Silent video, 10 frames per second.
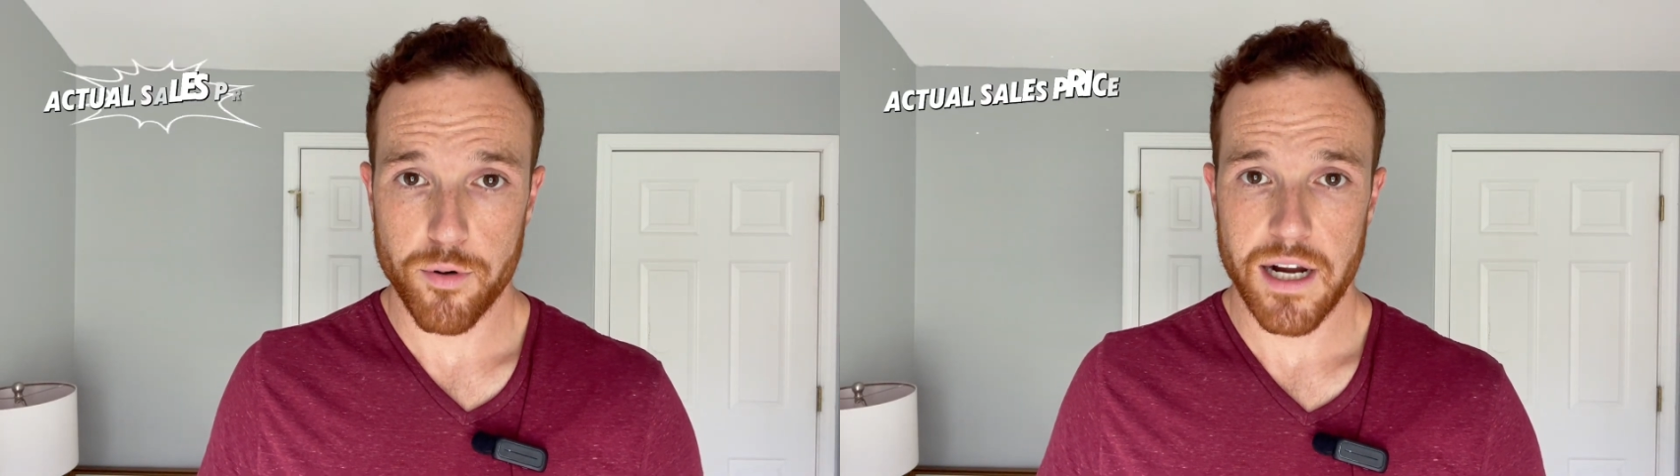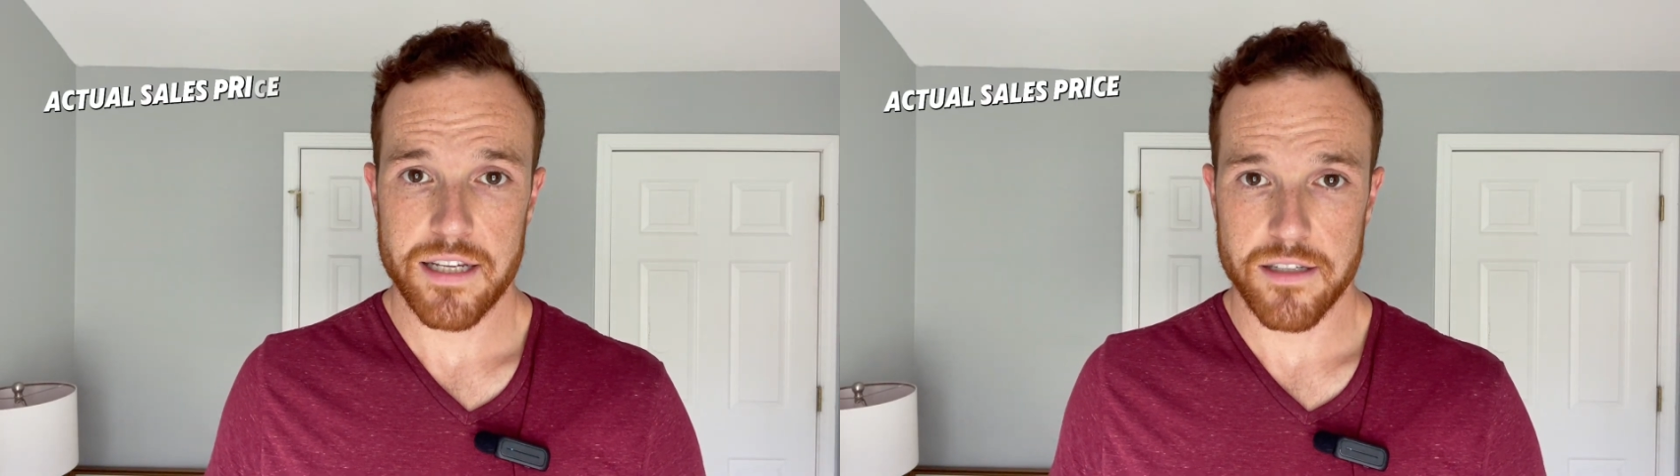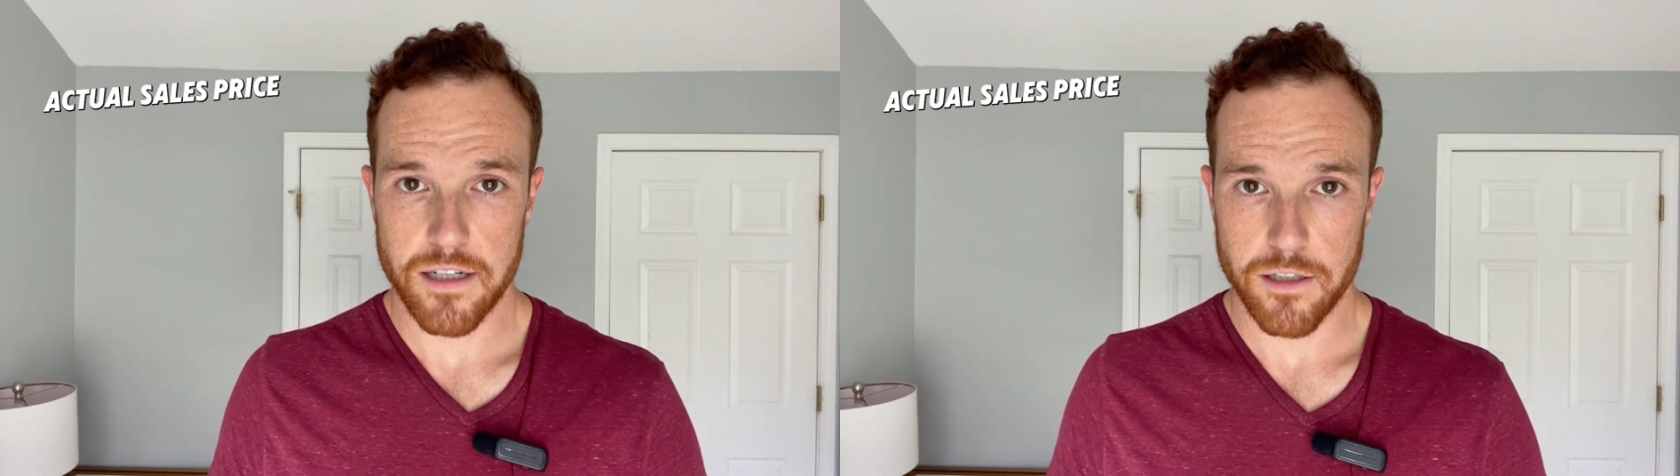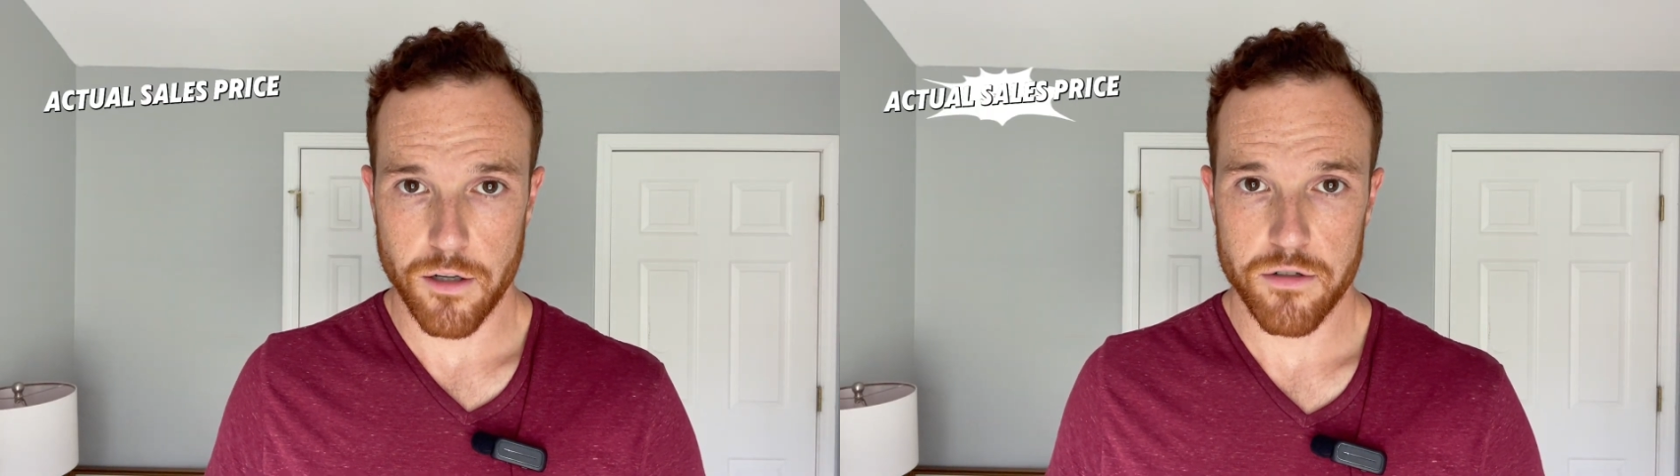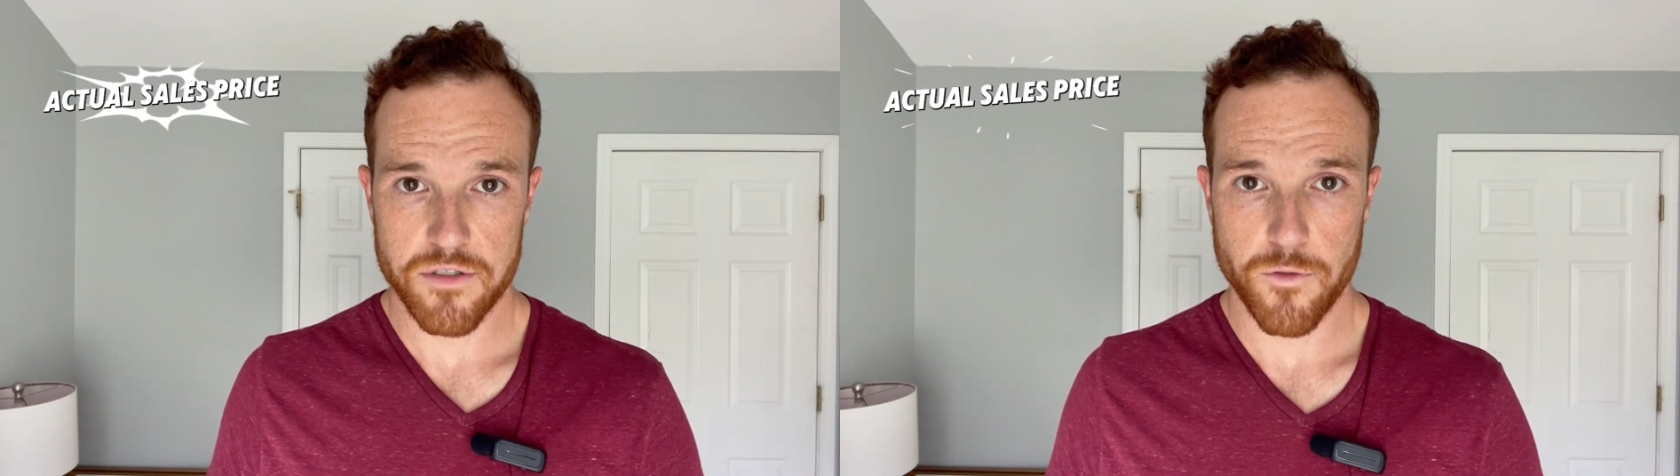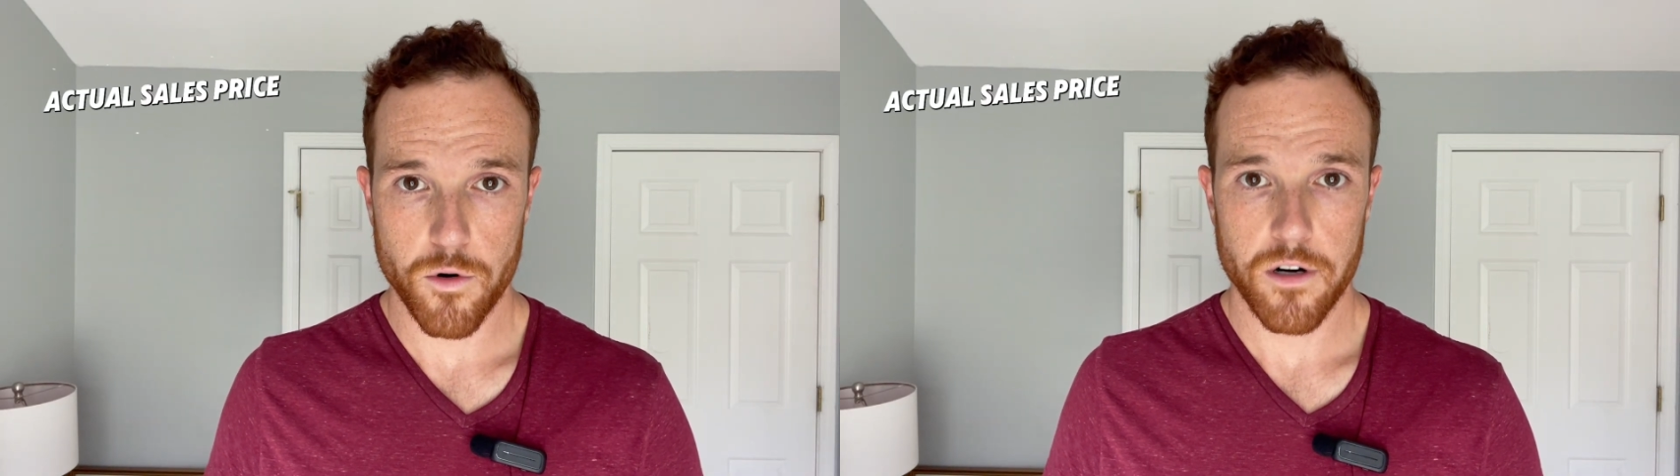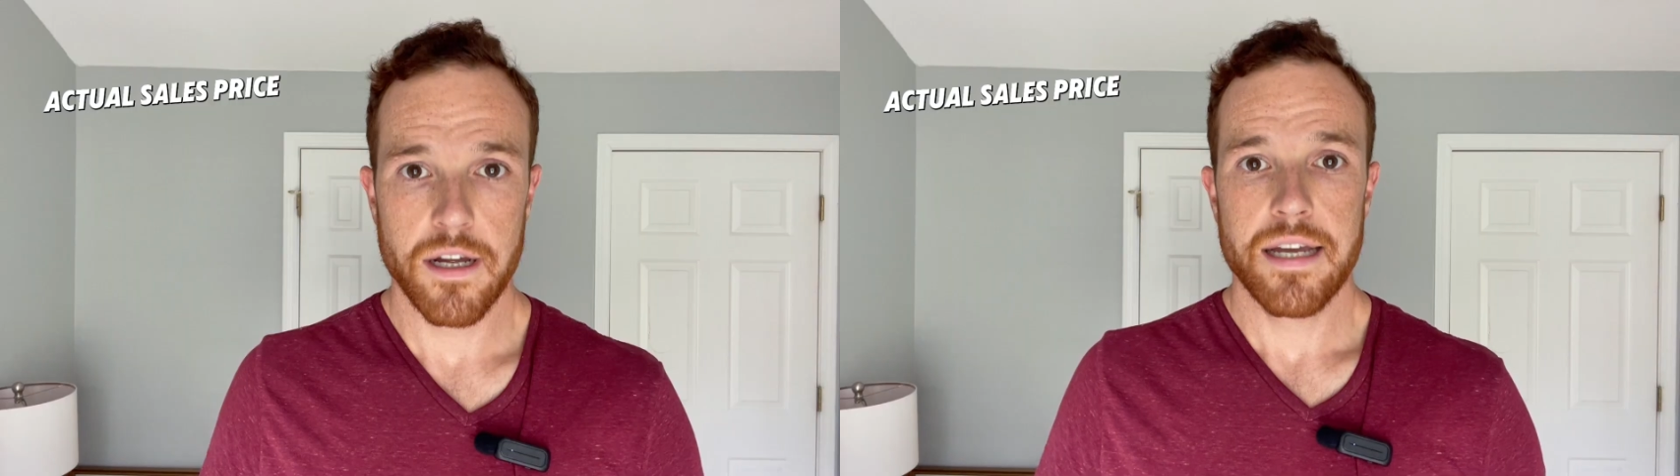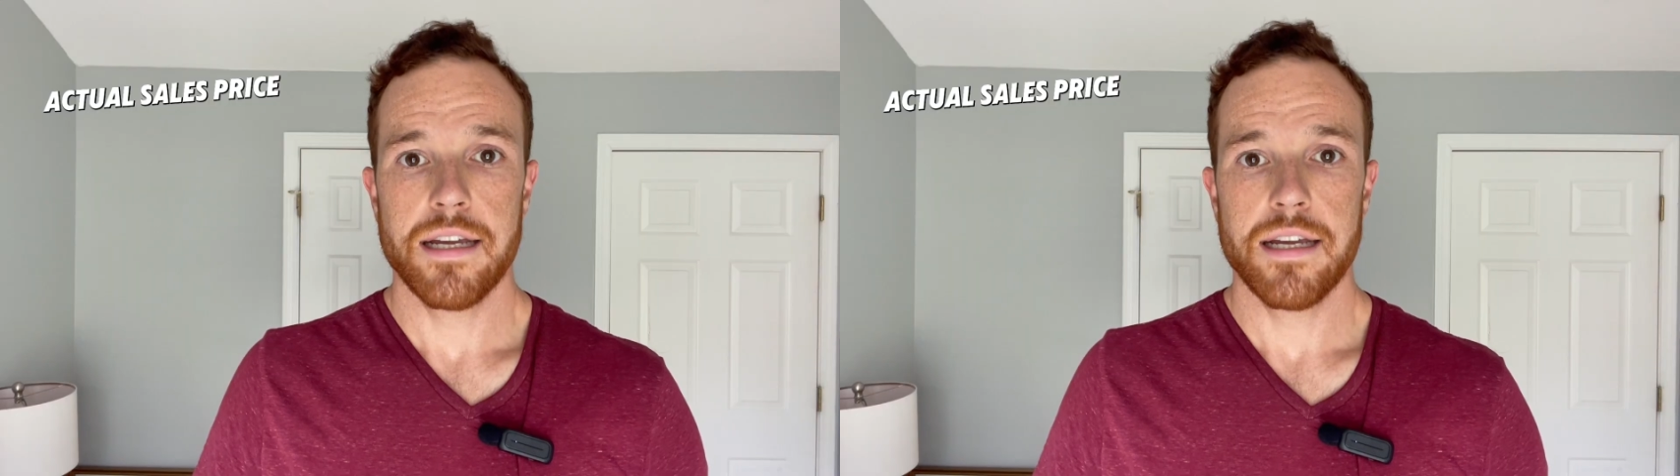price that it closed for.